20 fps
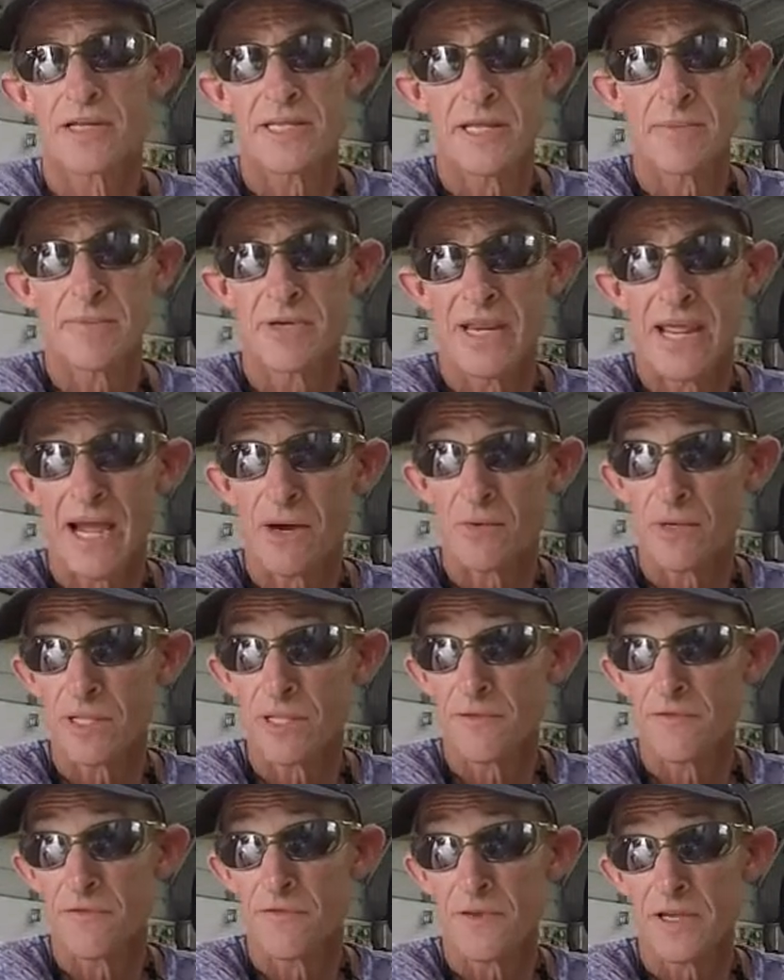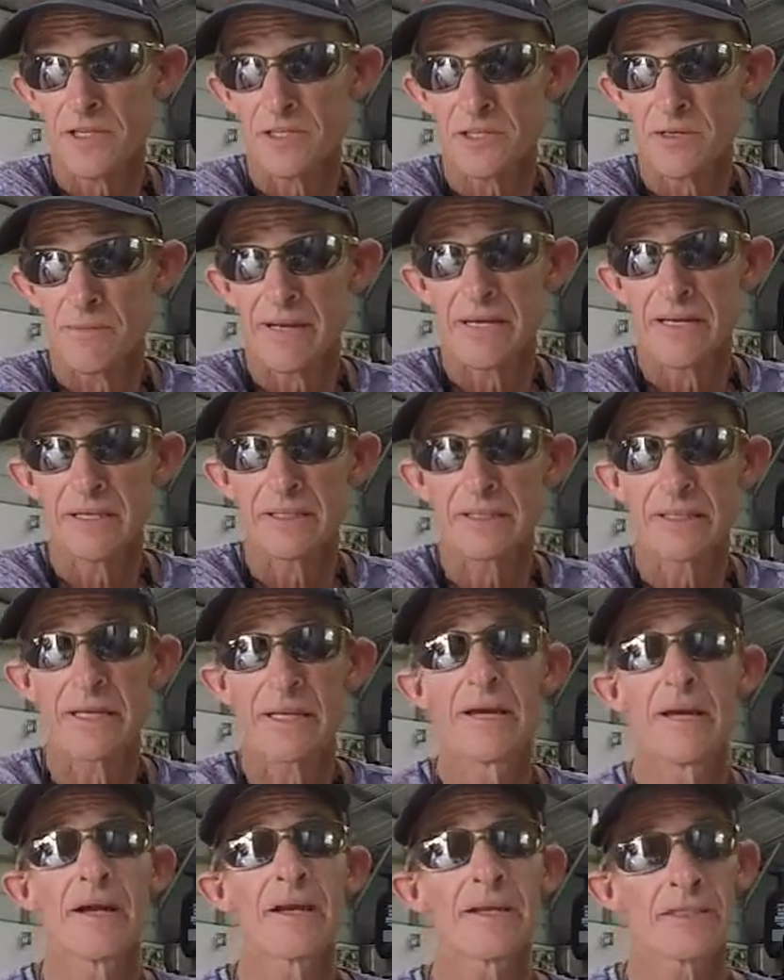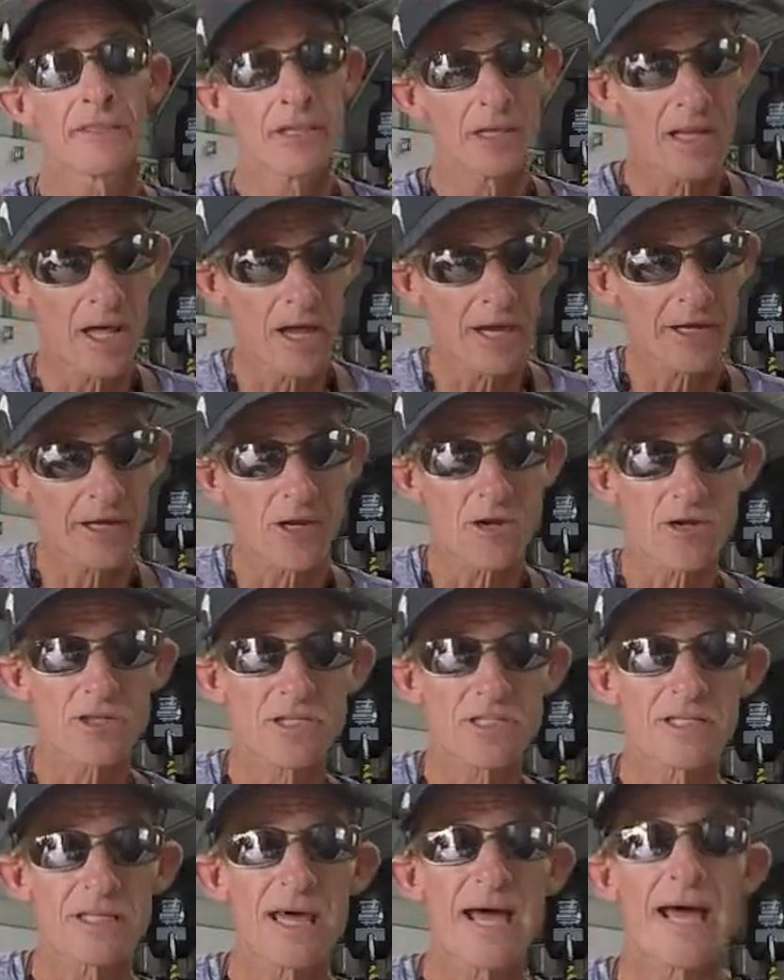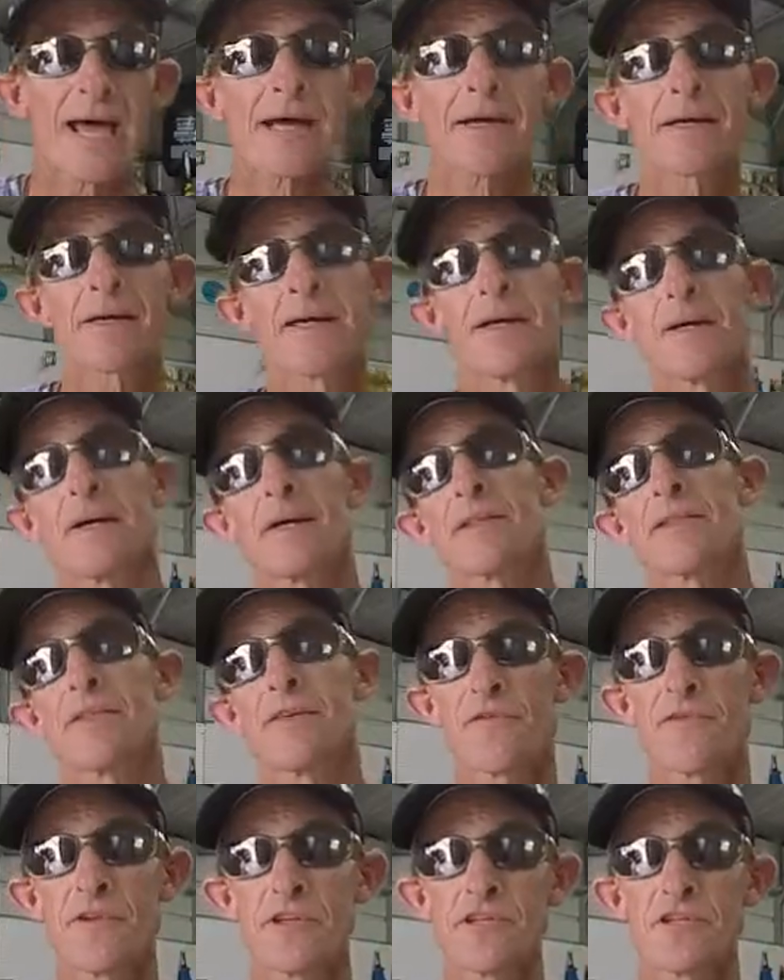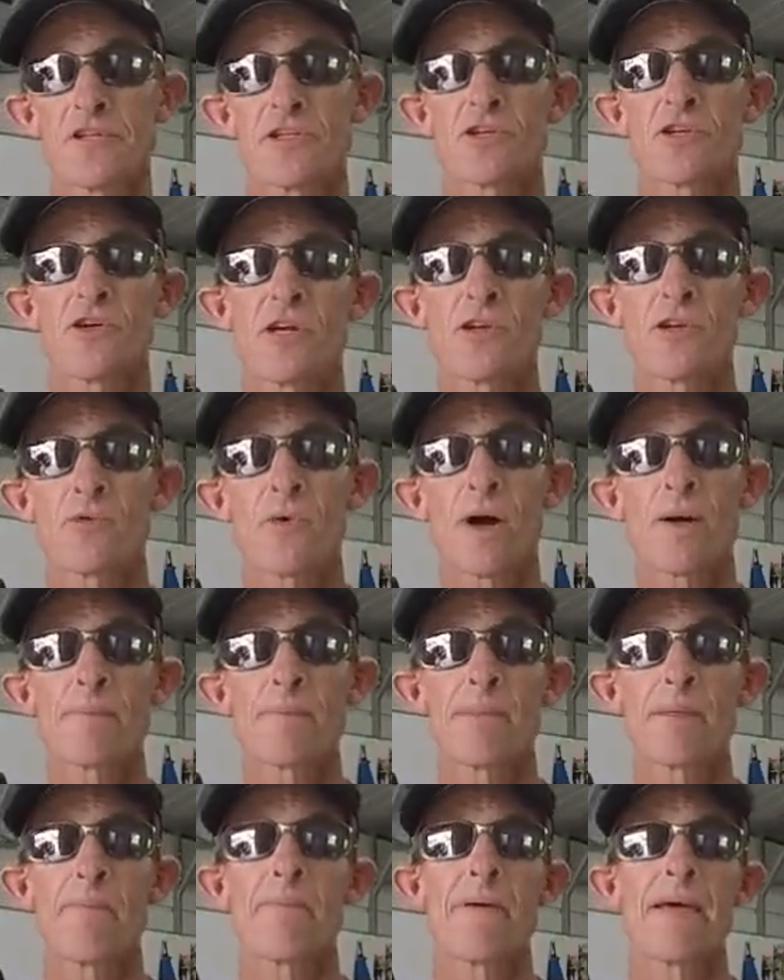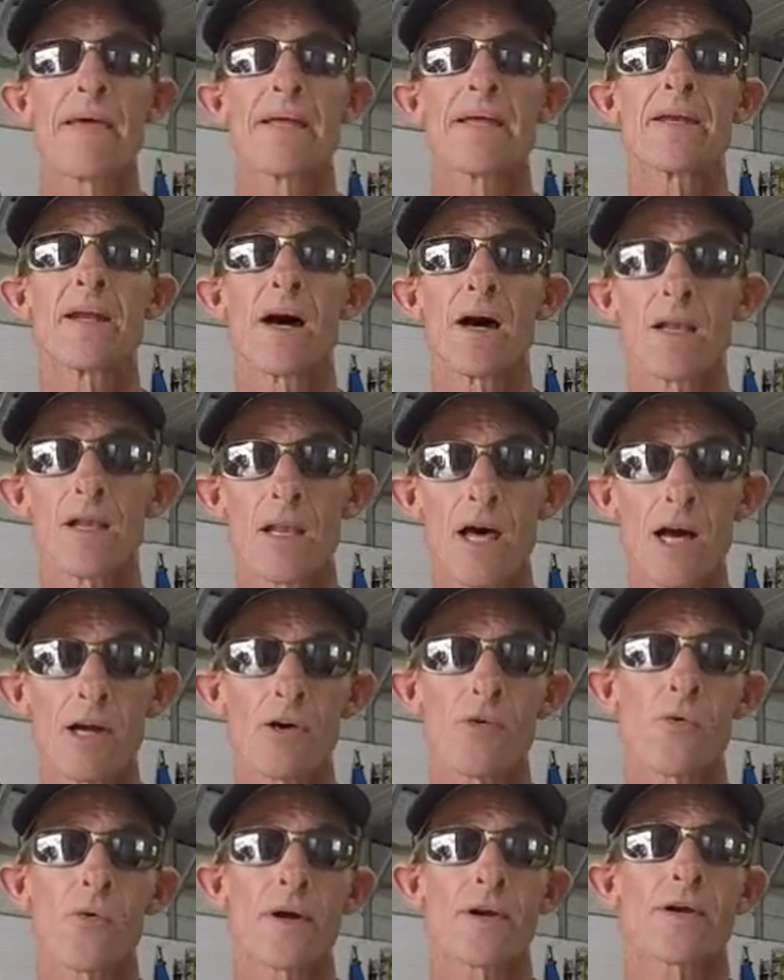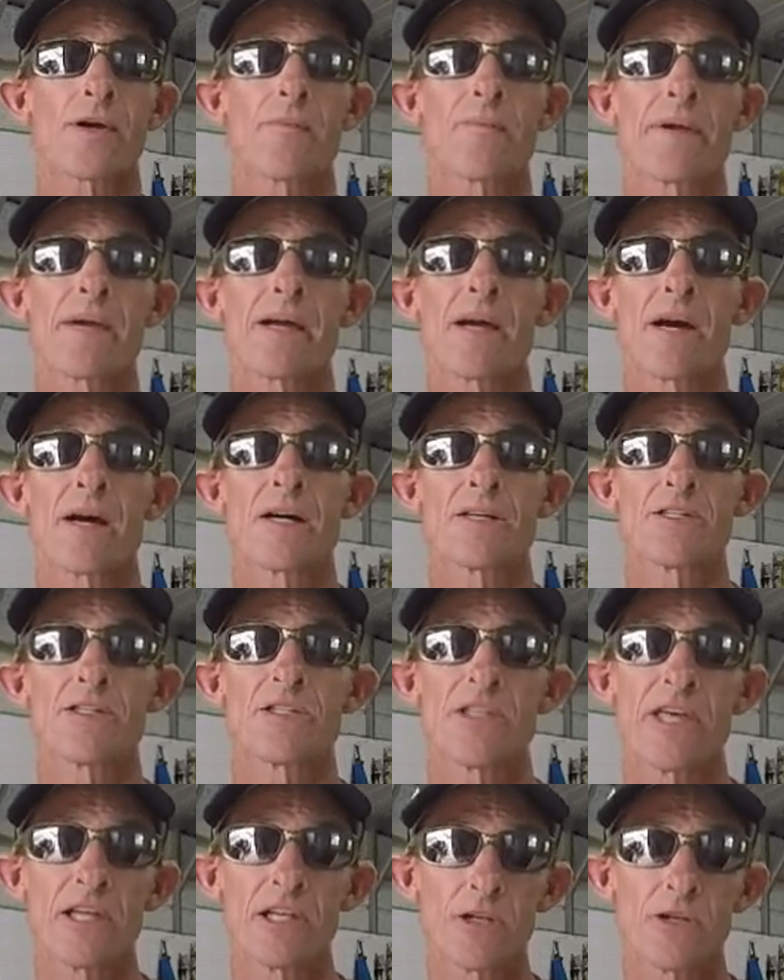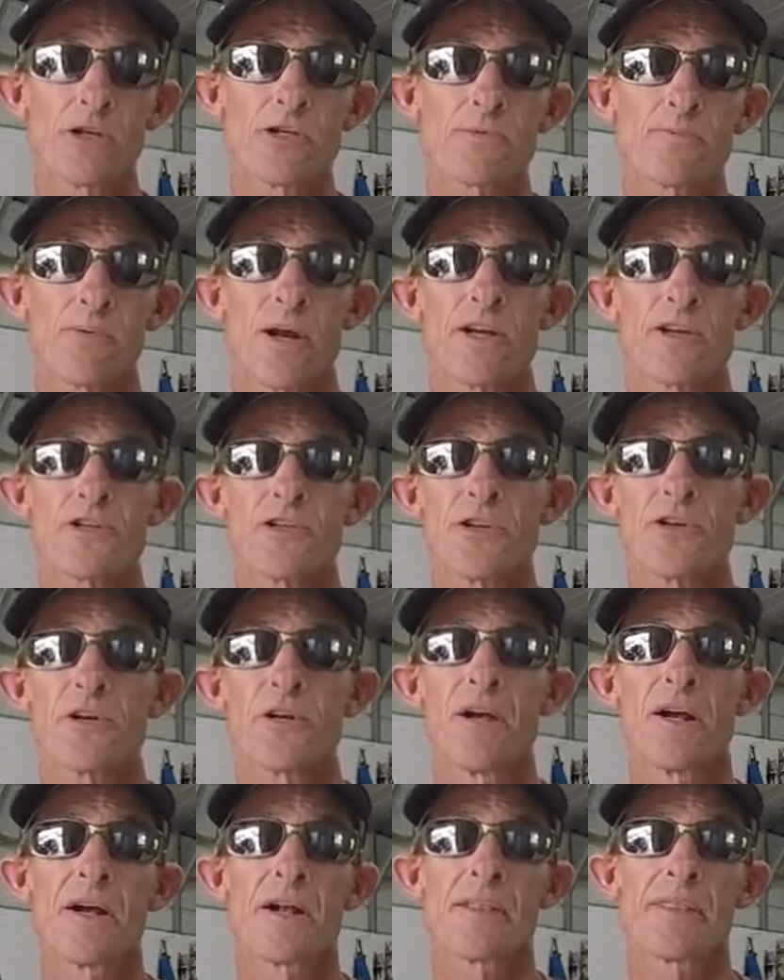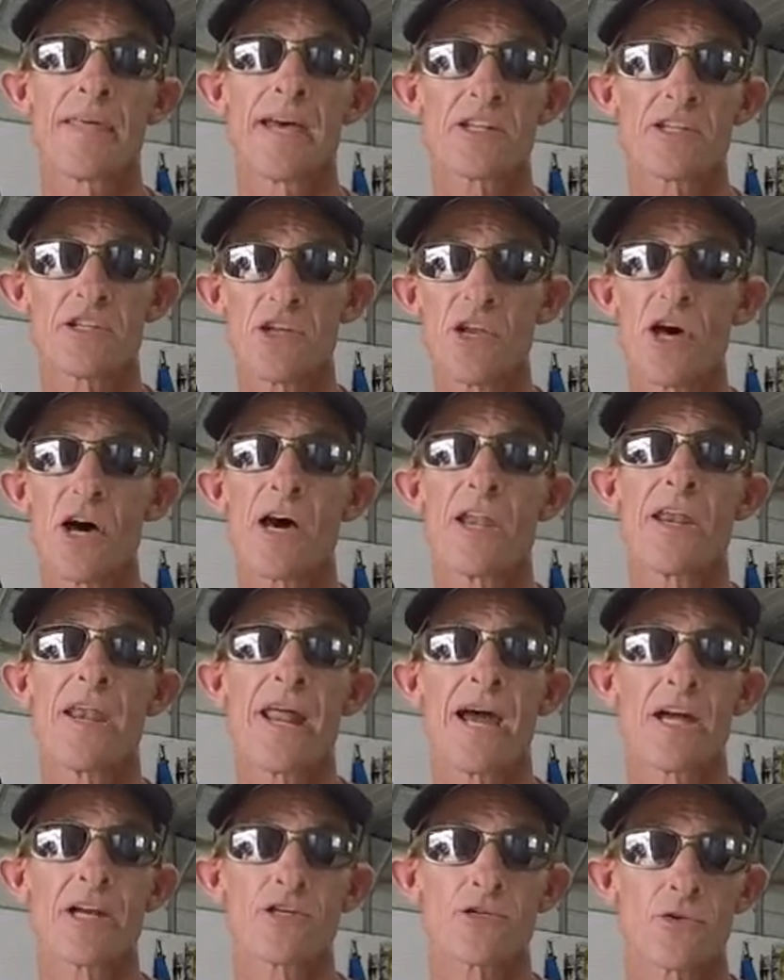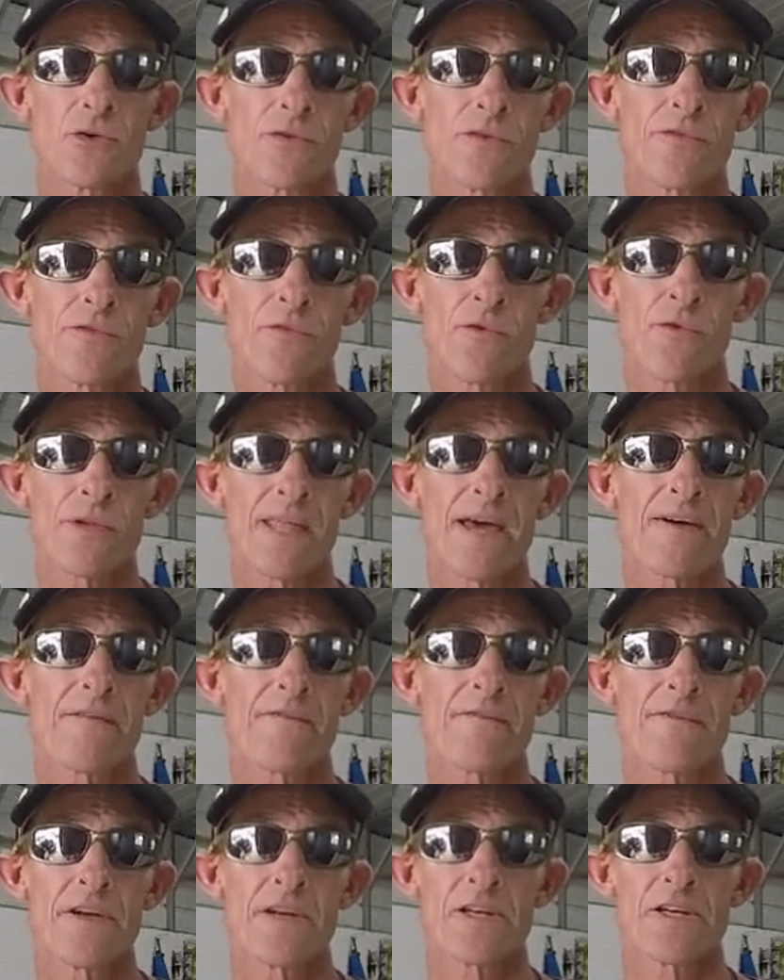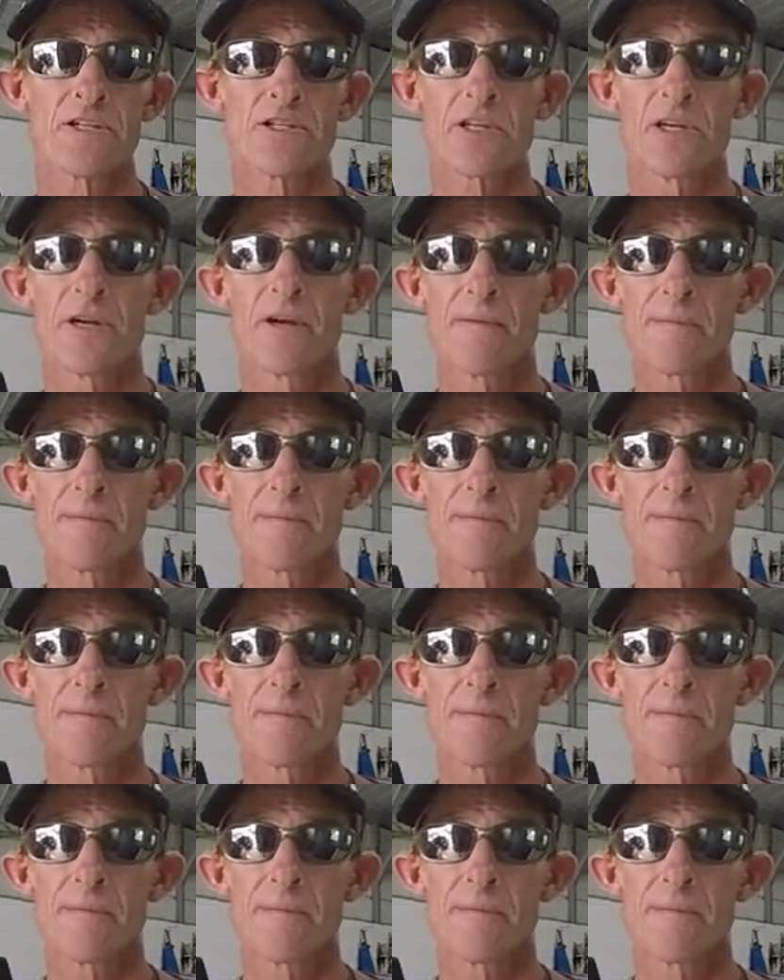tip down to the fish immediately. The line goes slack. The fish is going to drop the bait a lot quicker because they lose pressure. That's not natural for that fish.